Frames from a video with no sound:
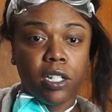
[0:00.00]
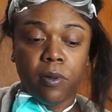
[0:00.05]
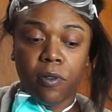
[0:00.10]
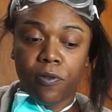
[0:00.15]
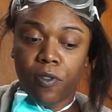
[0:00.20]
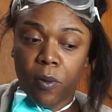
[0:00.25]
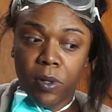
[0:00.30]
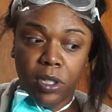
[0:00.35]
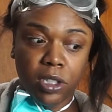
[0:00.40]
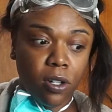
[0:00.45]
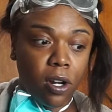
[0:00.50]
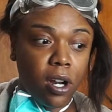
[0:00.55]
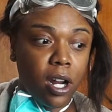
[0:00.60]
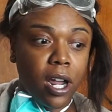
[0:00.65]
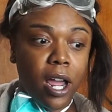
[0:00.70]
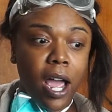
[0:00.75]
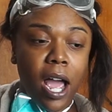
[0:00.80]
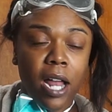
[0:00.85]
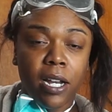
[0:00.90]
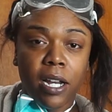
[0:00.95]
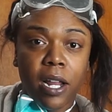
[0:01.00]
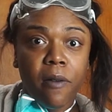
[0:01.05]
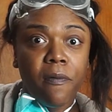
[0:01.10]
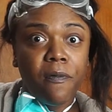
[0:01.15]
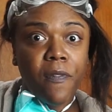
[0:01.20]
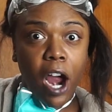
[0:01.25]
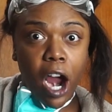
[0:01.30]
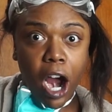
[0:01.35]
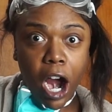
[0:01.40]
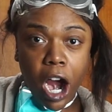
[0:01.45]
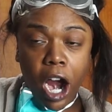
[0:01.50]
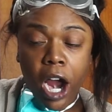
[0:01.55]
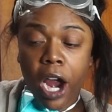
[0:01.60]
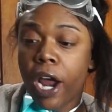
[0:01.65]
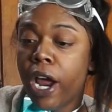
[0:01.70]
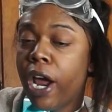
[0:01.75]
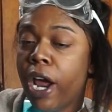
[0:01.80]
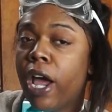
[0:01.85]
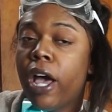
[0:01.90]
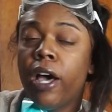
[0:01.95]
before we start our goddamn fire,
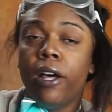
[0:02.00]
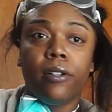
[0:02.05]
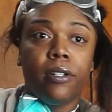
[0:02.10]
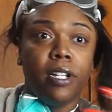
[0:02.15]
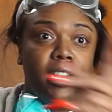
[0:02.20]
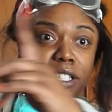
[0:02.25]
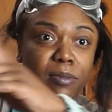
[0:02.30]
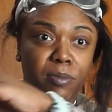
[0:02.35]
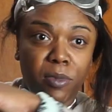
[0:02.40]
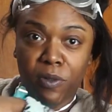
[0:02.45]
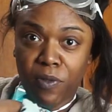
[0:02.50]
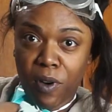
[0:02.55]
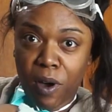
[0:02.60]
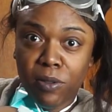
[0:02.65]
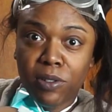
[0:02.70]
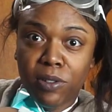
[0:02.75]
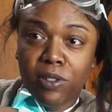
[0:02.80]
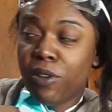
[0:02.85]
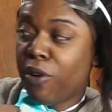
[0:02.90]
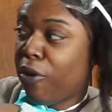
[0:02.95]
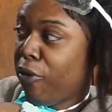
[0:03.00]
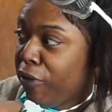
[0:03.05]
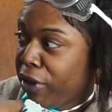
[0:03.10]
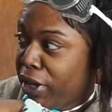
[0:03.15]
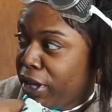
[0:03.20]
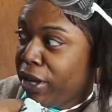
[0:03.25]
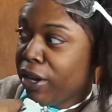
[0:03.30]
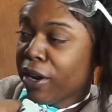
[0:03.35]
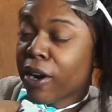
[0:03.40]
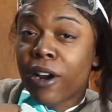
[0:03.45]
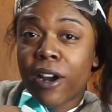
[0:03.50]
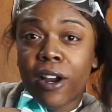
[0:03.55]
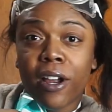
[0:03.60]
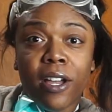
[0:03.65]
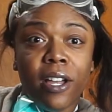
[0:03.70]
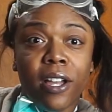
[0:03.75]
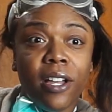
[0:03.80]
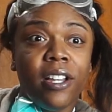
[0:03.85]
let's move on to over here